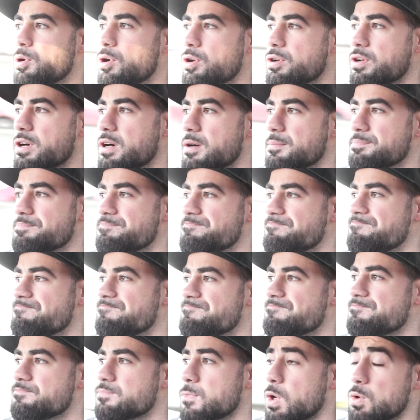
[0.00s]
on
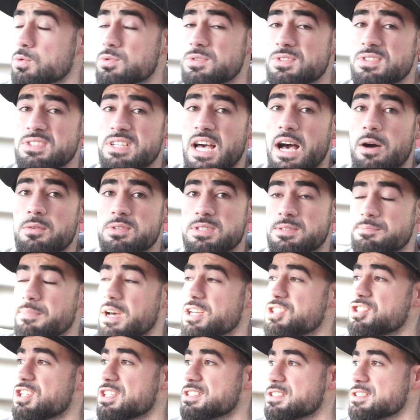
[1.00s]
Alton Towers in
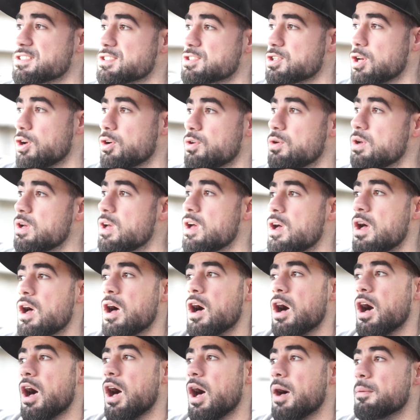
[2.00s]
Manchester, so
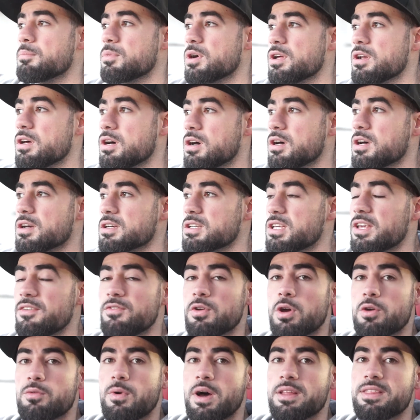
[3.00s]
I'm going to give
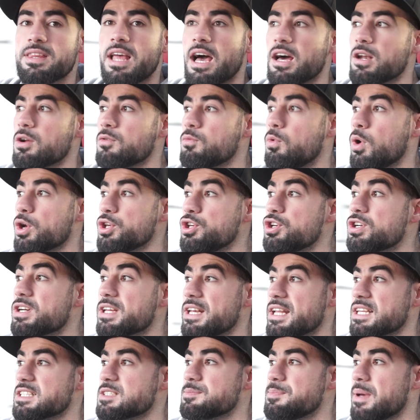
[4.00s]
you a rundown of what you can
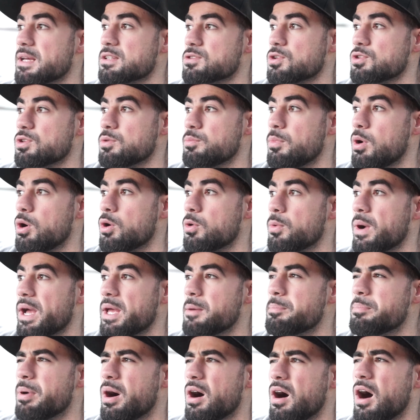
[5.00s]
expect on the motorway,
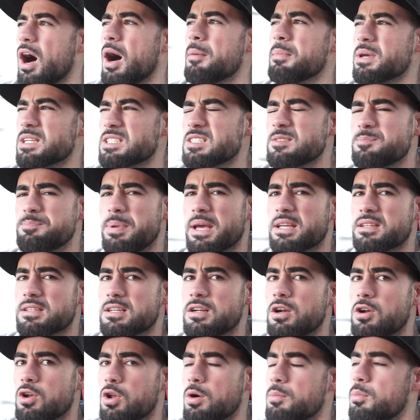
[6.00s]
but I'm expecting
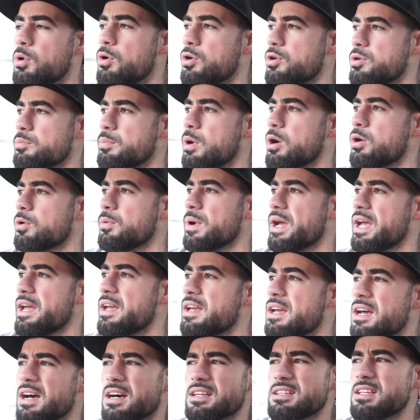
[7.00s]
a lot more on the motorway.
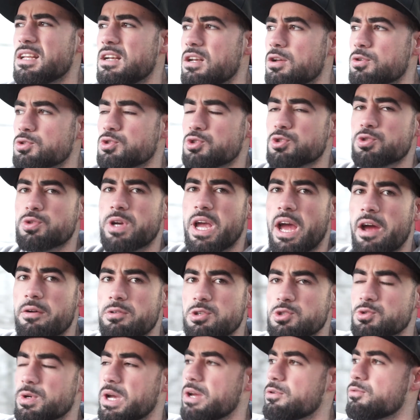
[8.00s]
I did a little dual
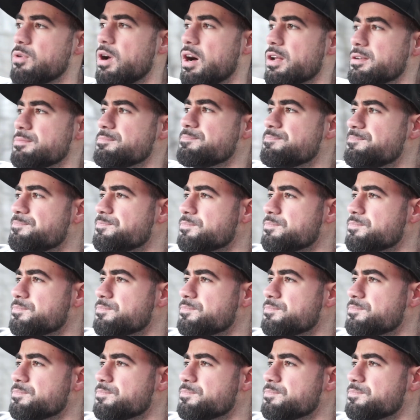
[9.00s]
carriageway run,